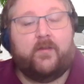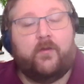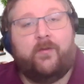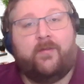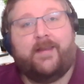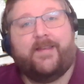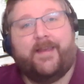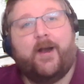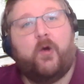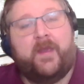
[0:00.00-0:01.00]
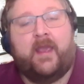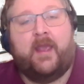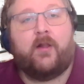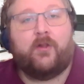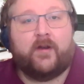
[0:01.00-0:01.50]
So you see a
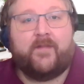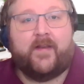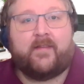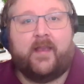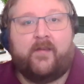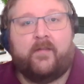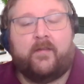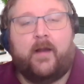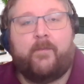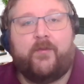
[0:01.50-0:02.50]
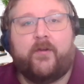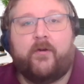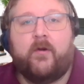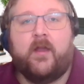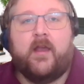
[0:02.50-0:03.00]
DLP alert investigations come
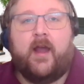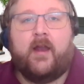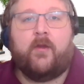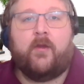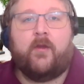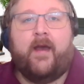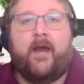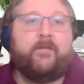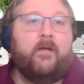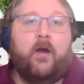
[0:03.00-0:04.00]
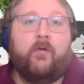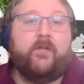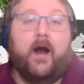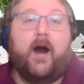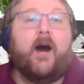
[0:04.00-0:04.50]
through, and you have, oh,
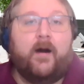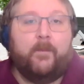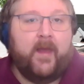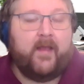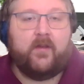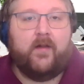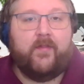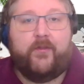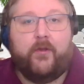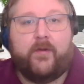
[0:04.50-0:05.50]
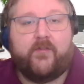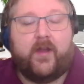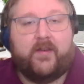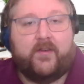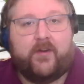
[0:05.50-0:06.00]
Tom has gone through and
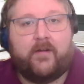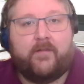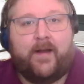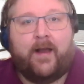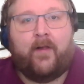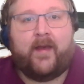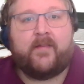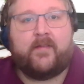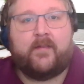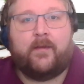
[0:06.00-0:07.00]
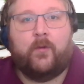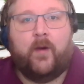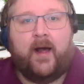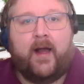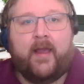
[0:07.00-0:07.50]
tried to share a file that has
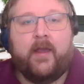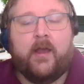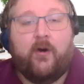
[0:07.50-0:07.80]
CUI.